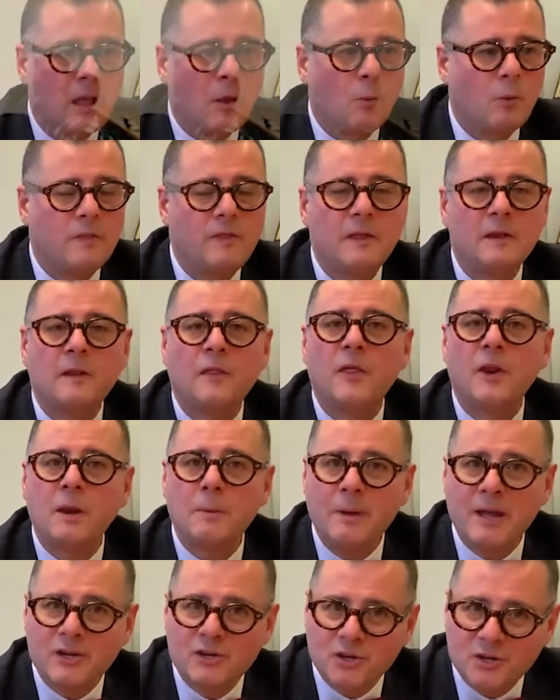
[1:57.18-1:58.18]
within three
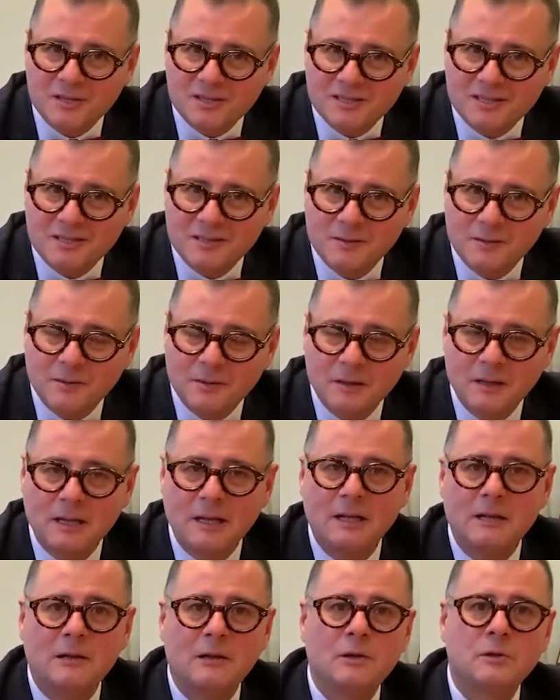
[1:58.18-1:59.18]
majors:
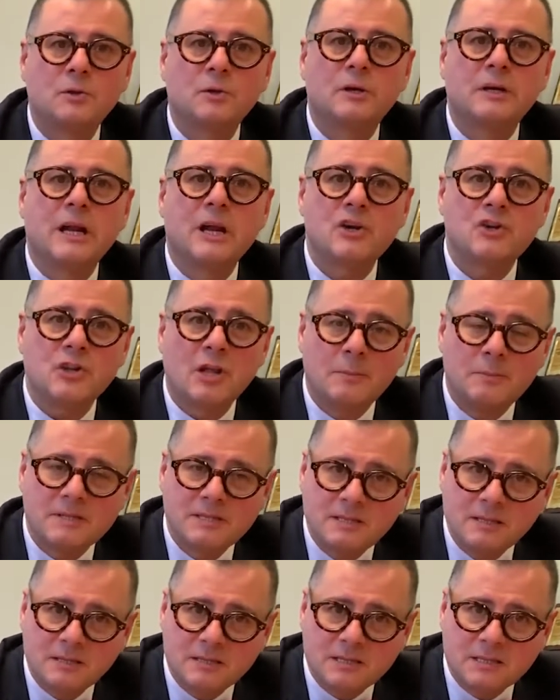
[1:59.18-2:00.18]
international
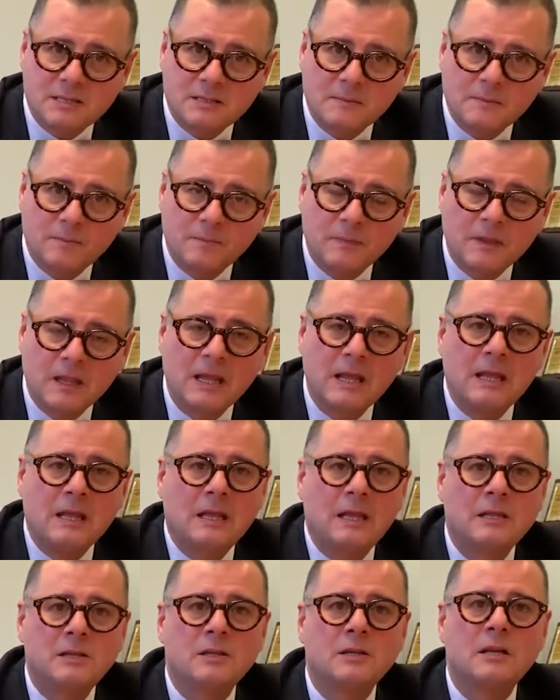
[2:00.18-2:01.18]
business,
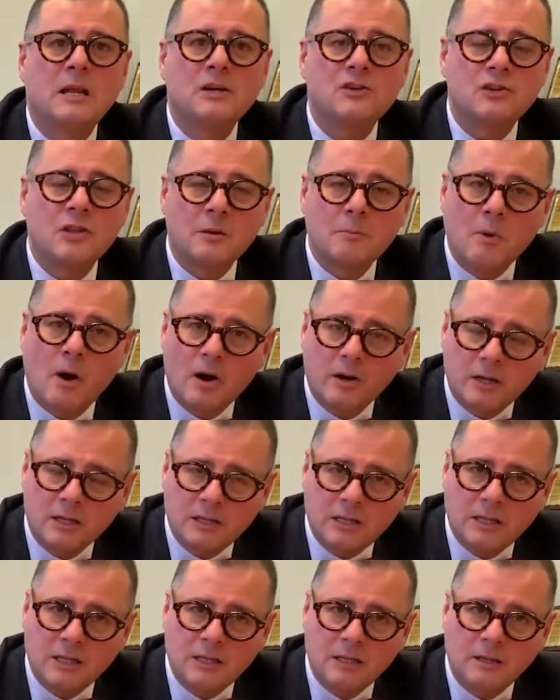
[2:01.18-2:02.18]
international
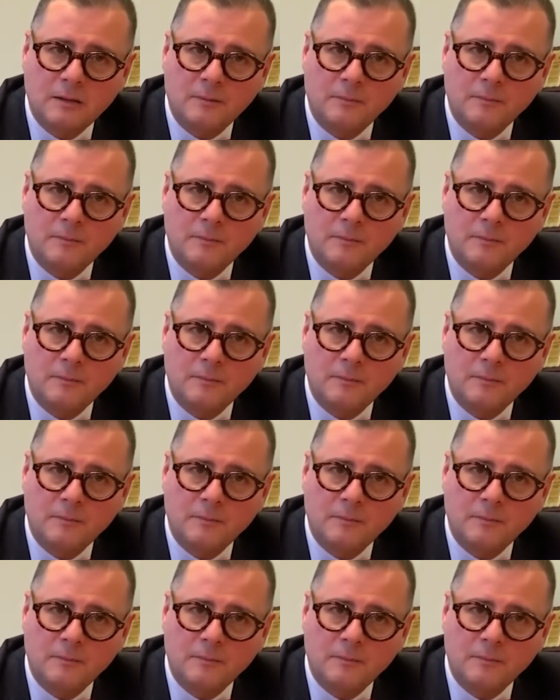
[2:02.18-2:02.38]
marketing,